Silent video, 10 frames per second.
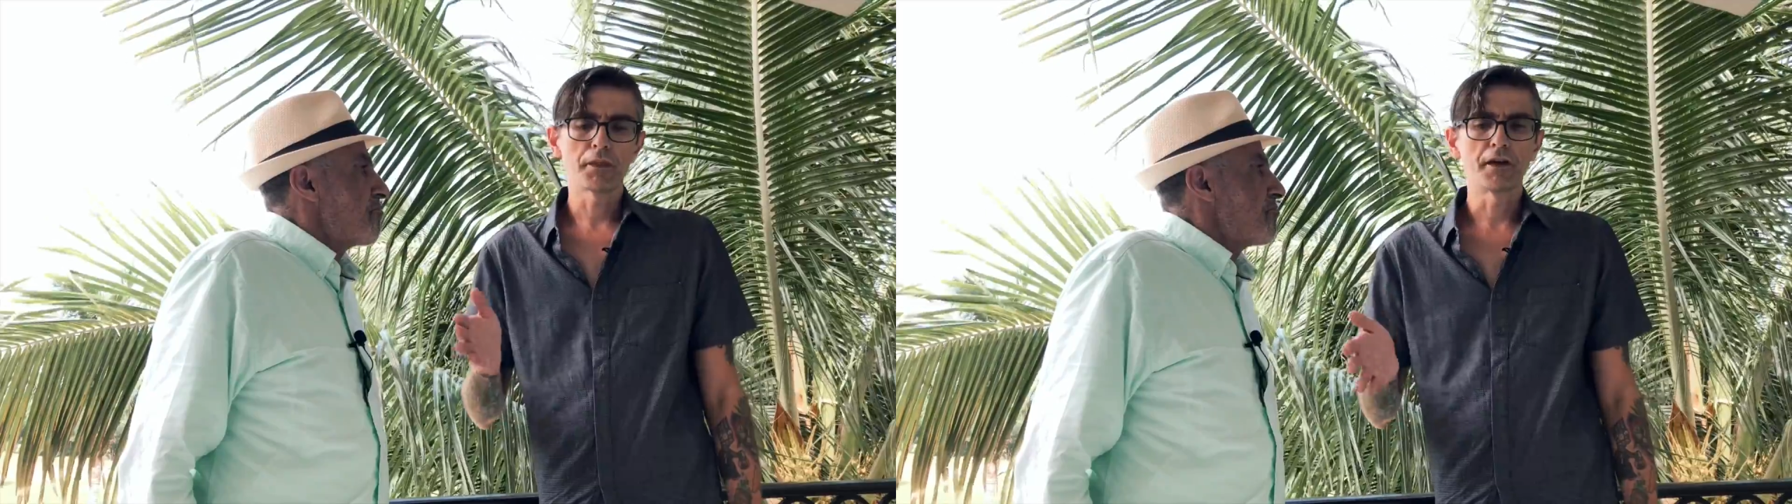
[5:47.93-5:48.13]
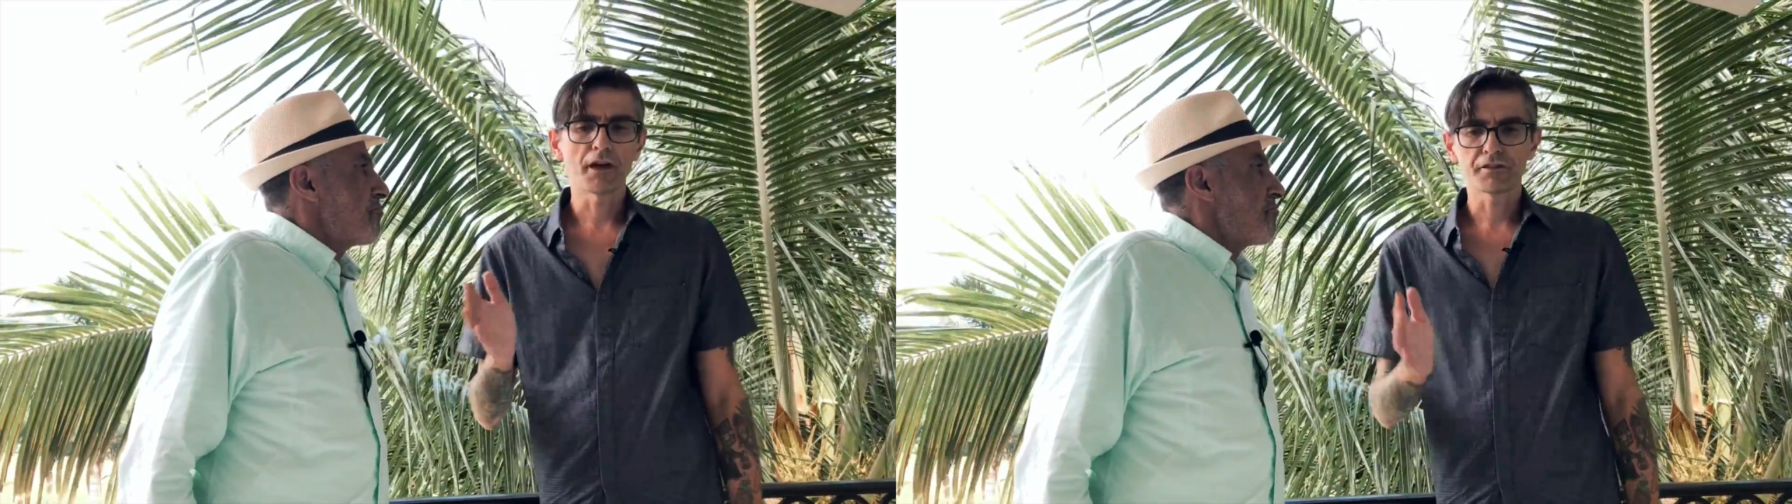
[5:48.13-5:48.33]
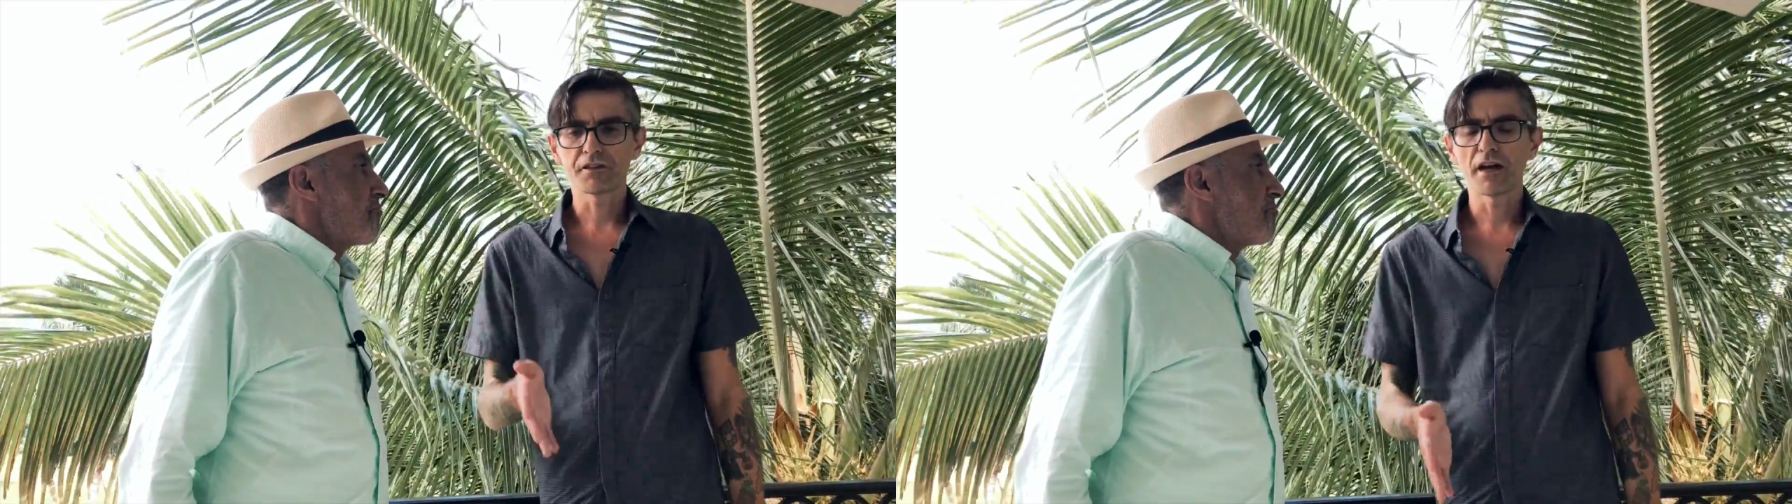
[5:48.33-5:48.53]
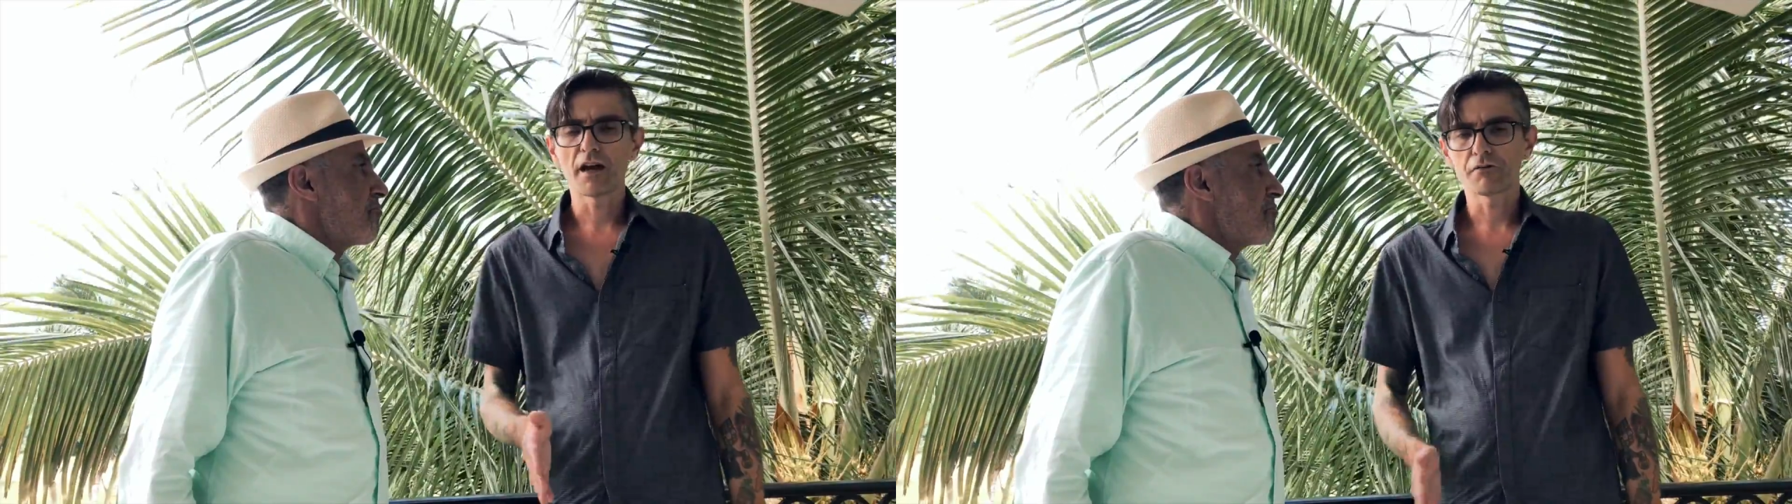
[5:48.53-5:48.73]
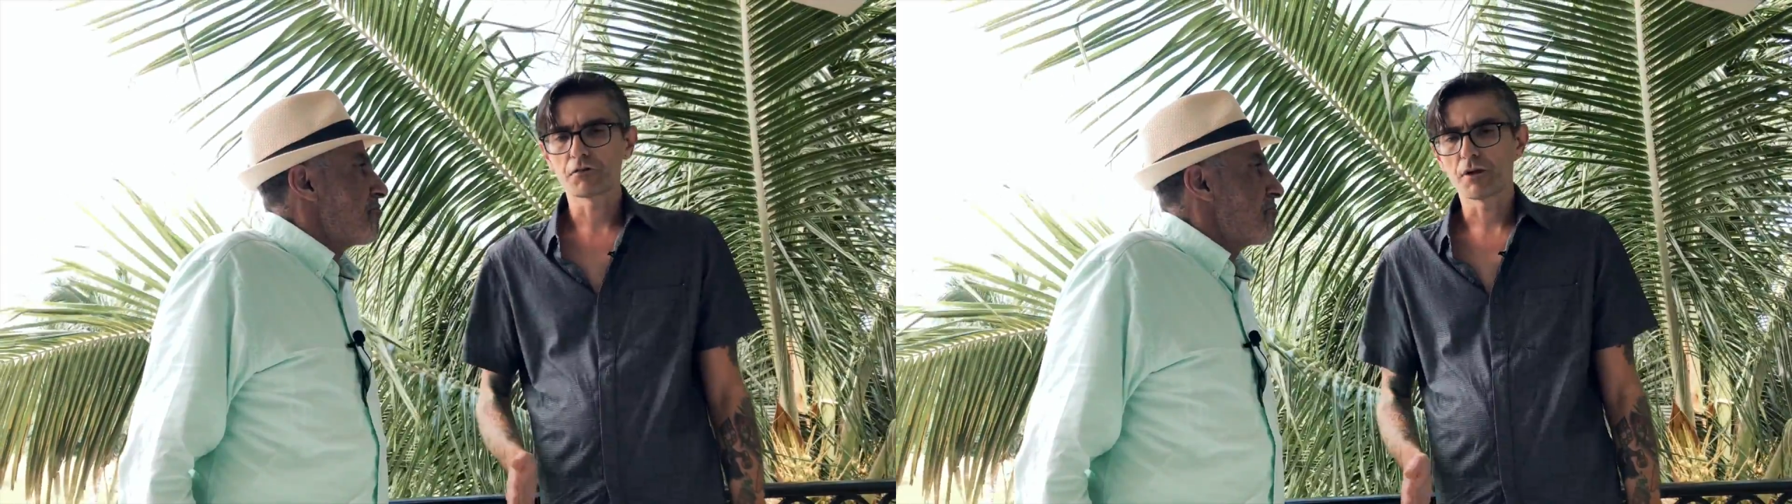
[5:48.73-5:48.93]
the next
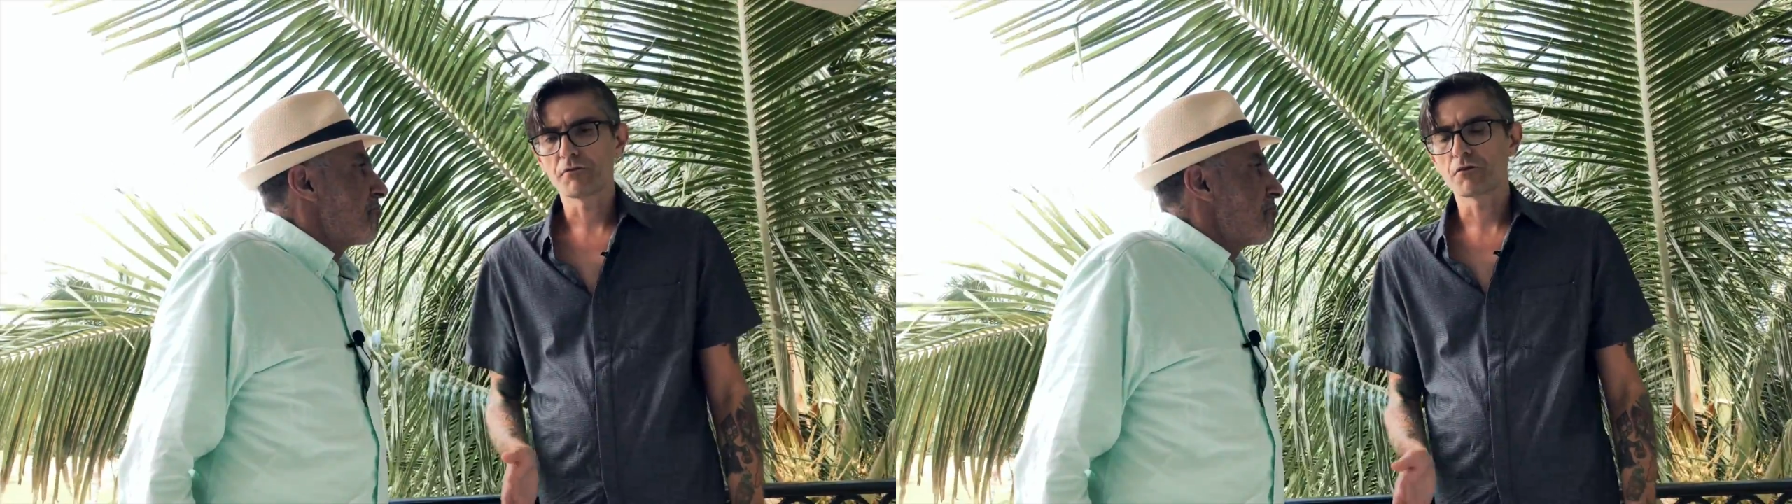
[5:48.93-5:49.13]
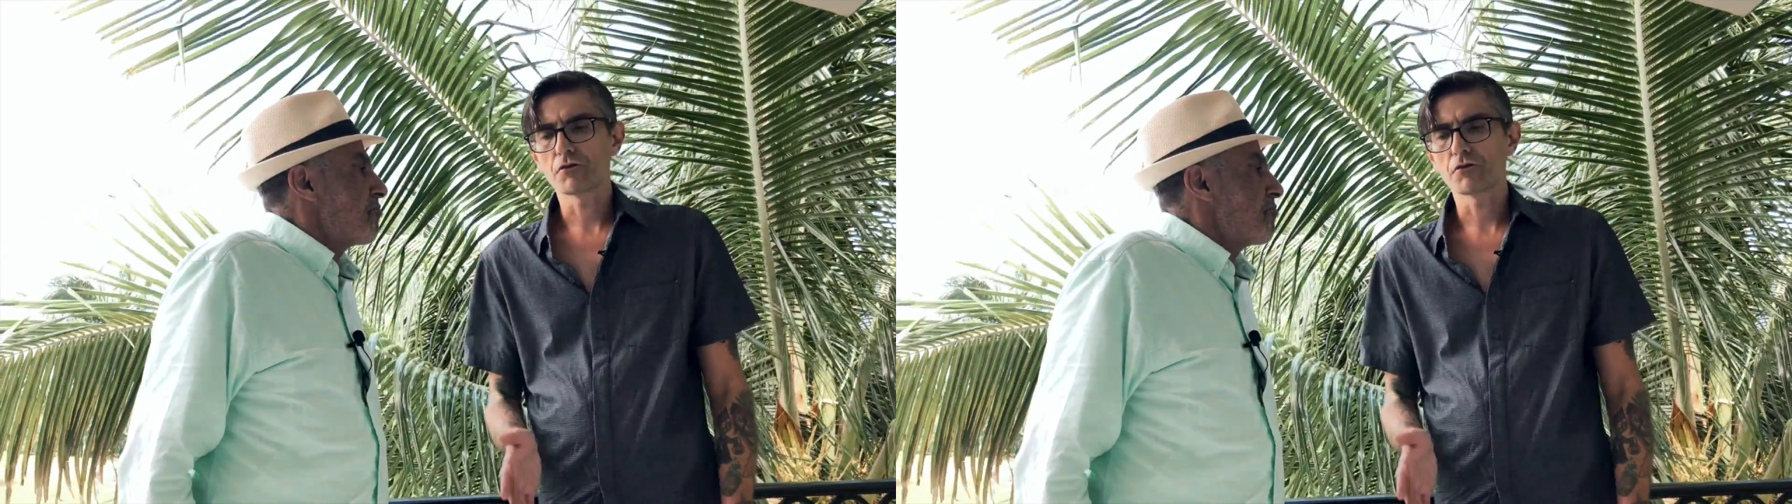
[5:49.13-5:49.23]
day after my